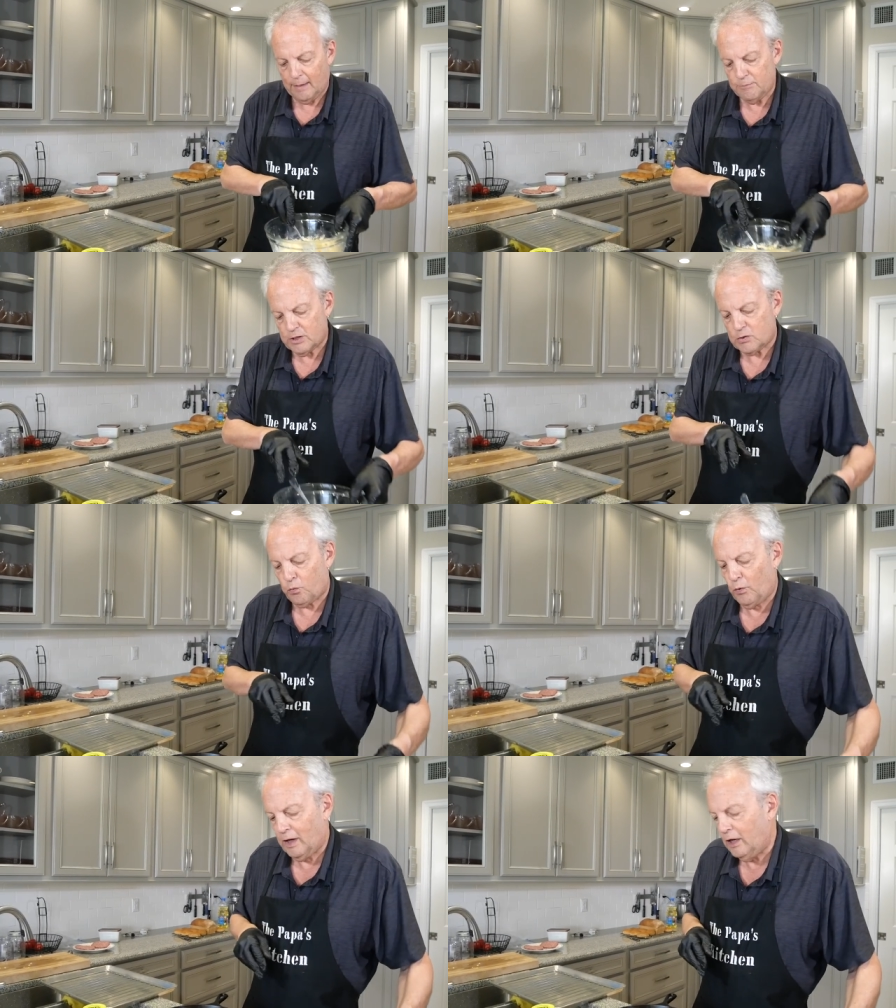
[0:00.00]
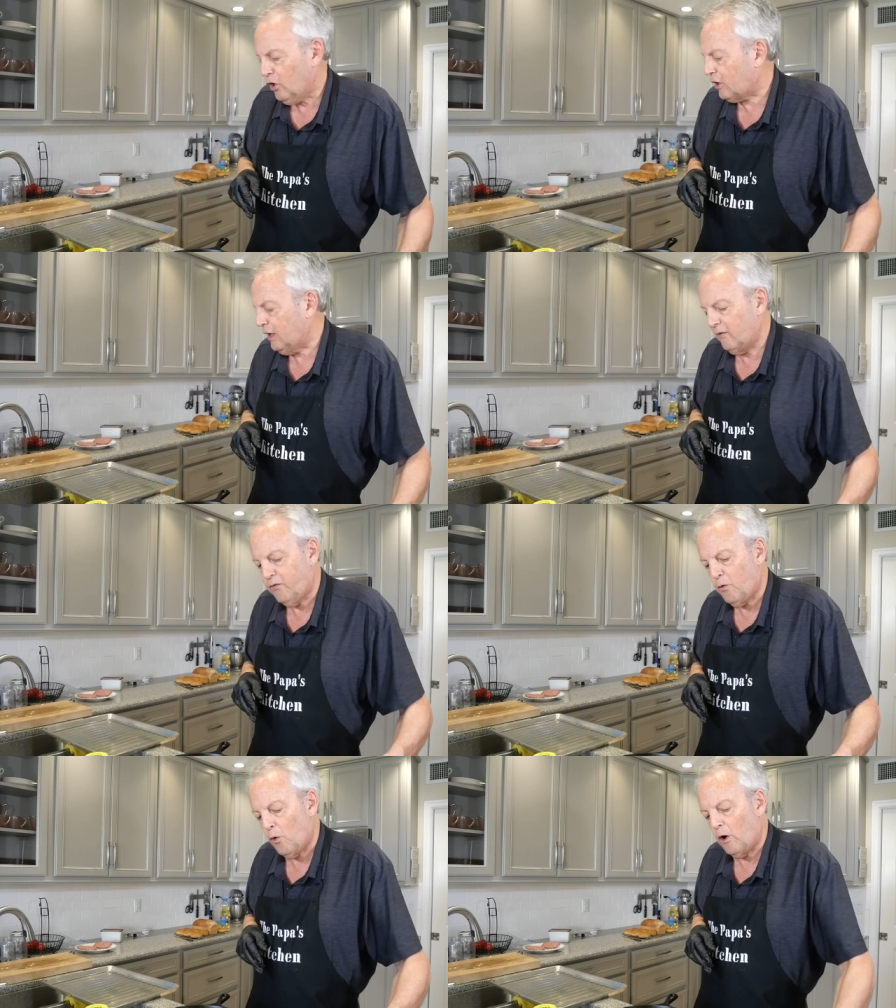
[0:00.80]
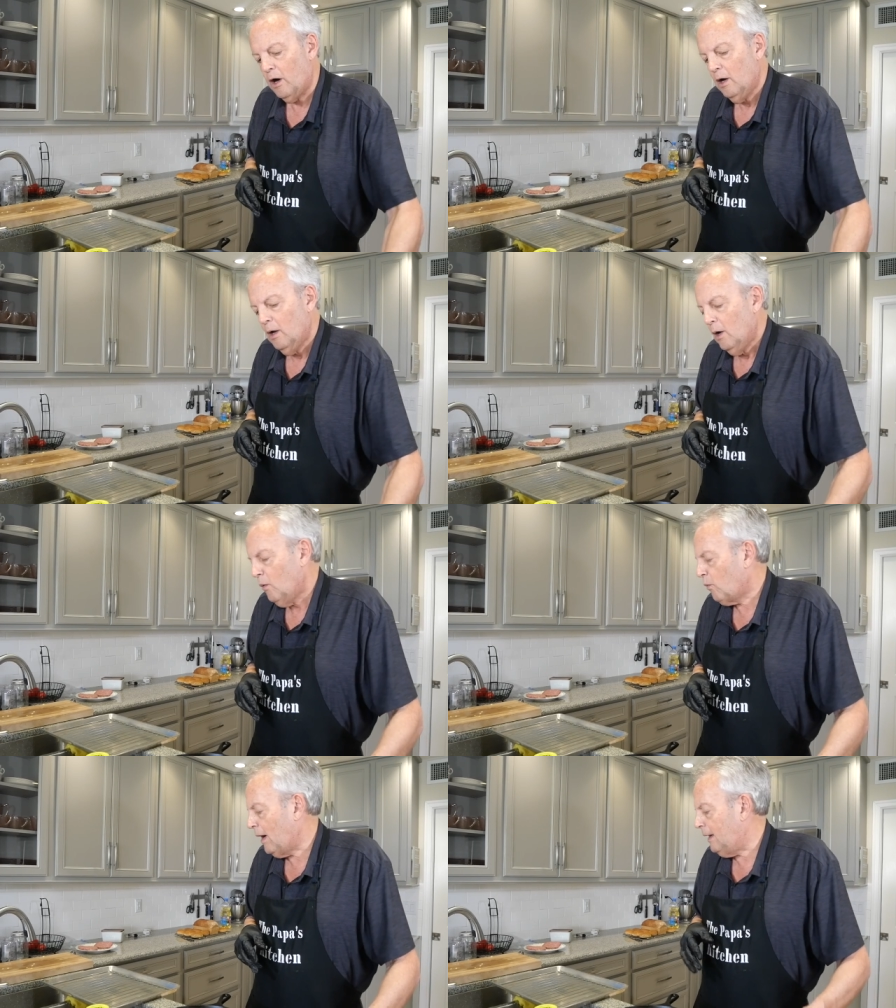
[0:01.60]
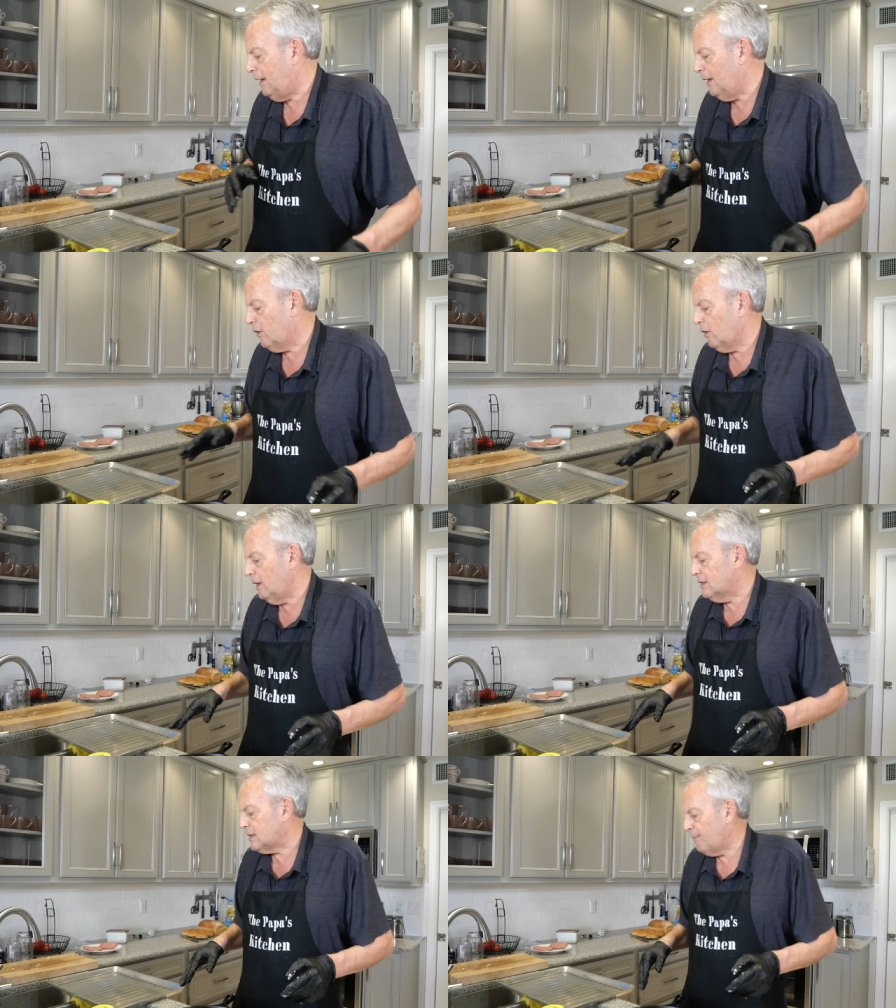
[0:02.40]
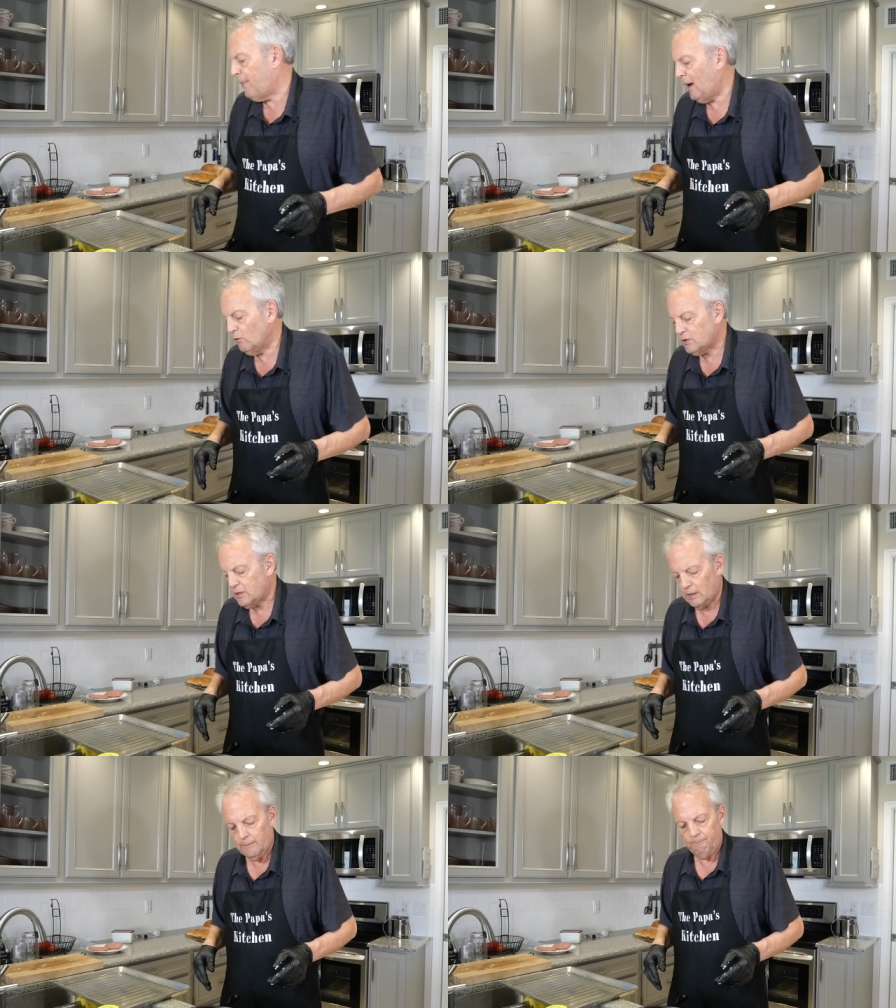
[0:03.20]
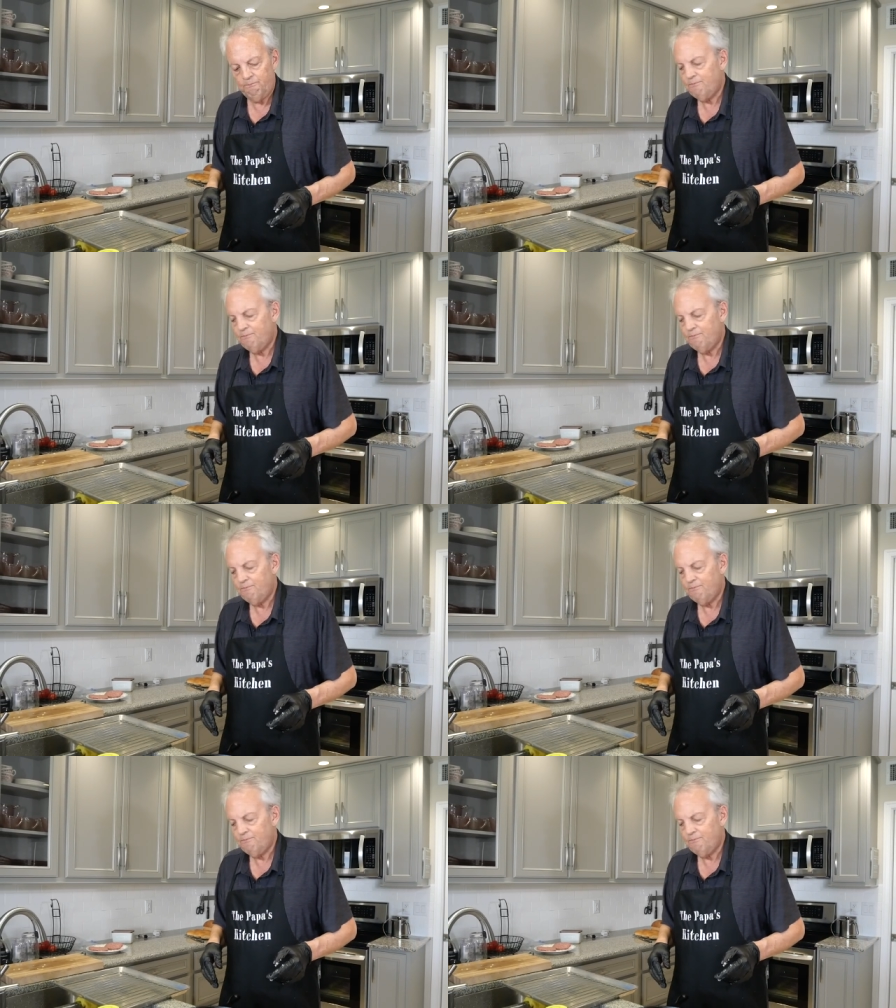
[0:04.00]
I'm just really looking for right here is about um,